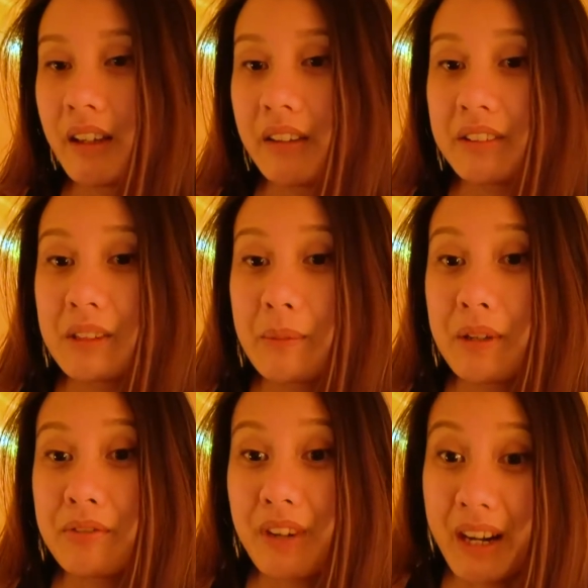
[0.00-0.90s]
I looked at my
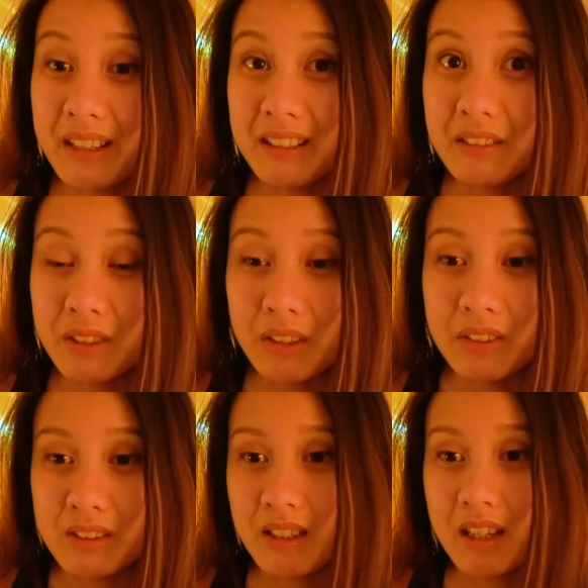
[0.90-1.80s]
friend and felt
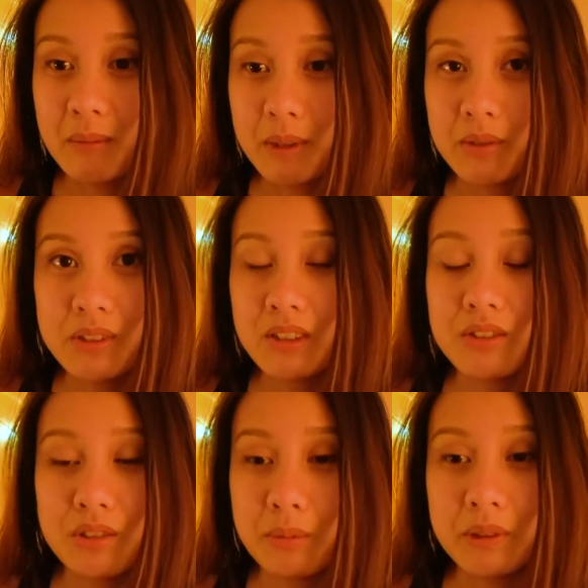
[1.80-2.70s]
the same. I was like
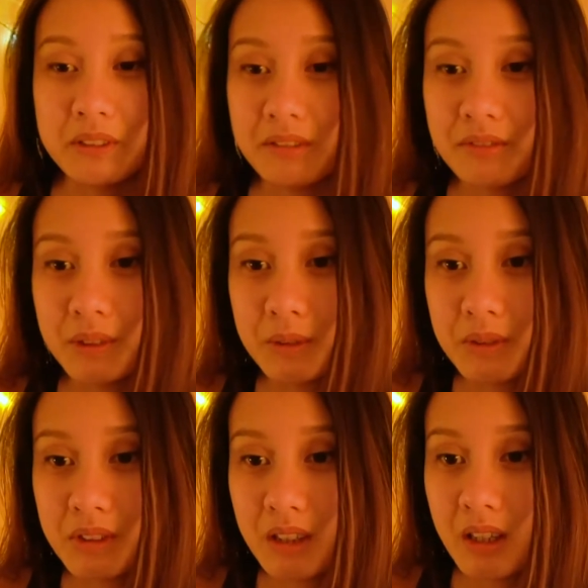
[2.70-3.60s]
super
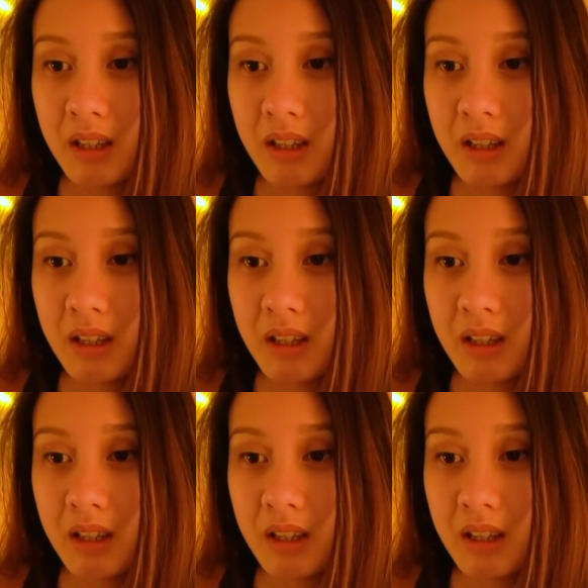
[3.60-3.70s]
confused.